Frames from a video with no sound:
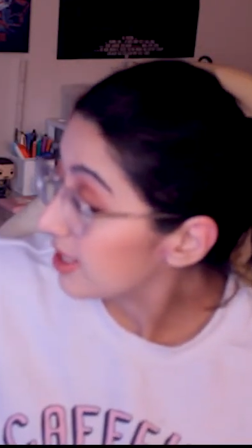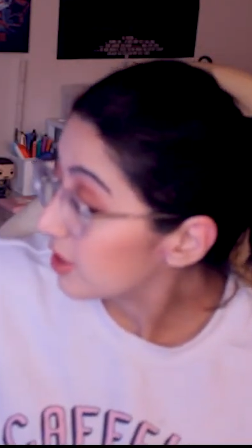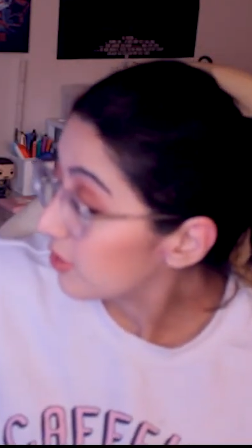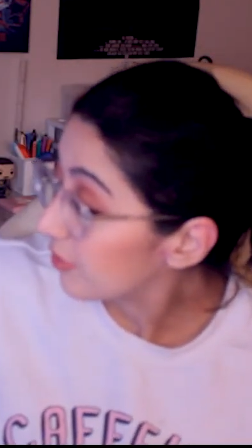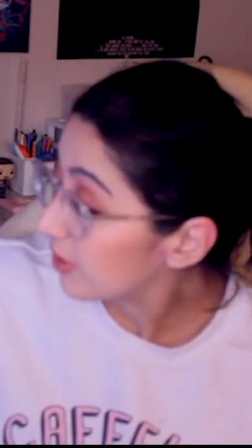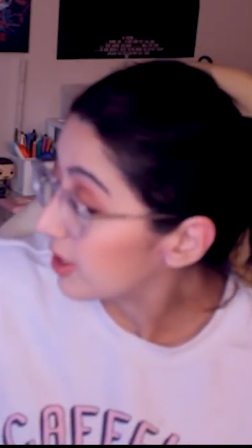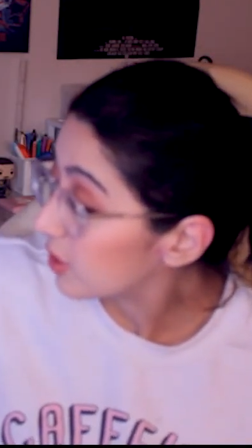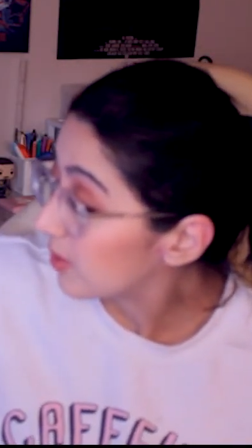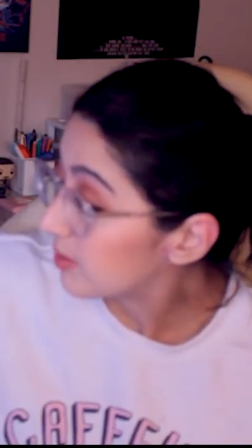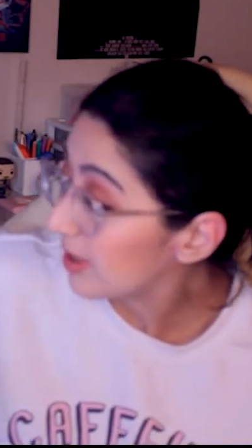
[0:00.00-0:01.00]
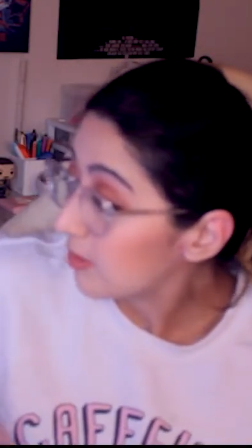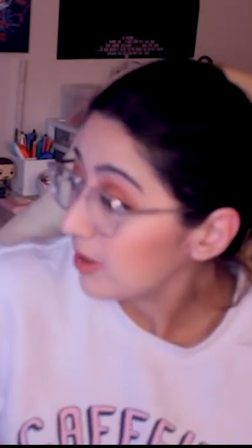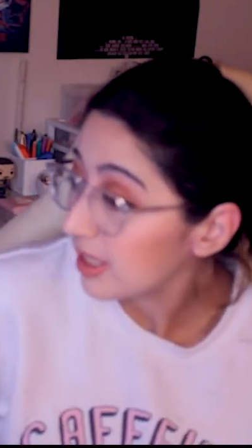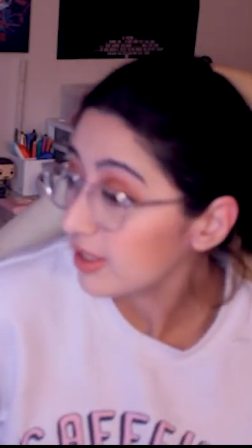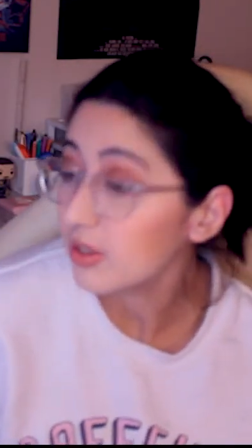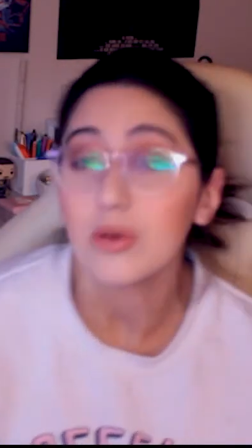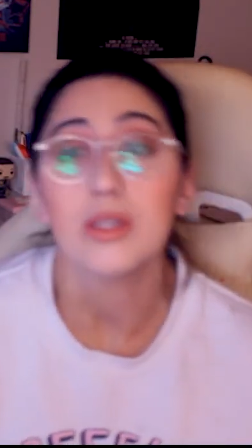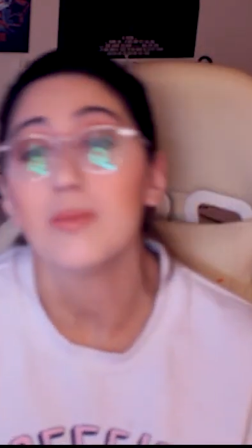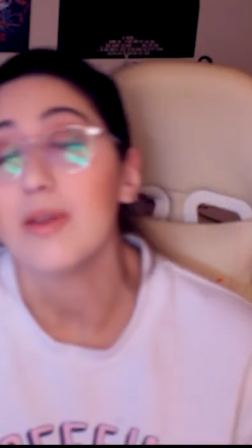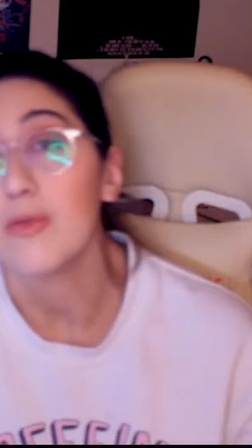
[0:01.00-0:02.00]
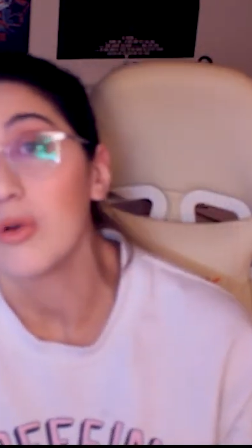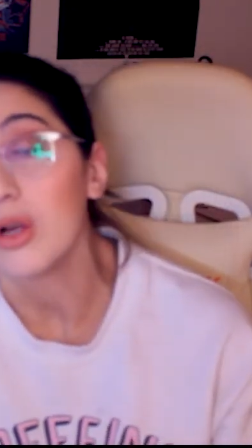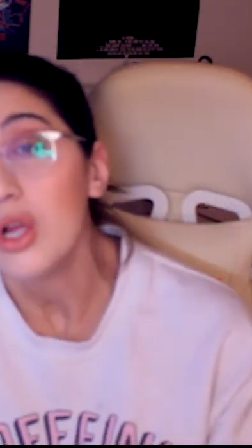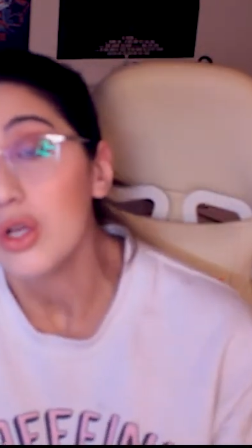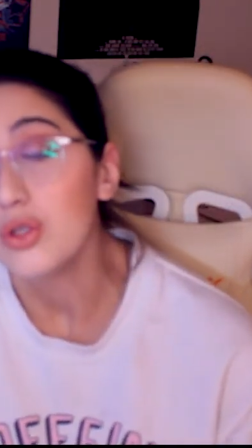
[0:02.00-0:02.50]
The next review that is going to be up is going to be for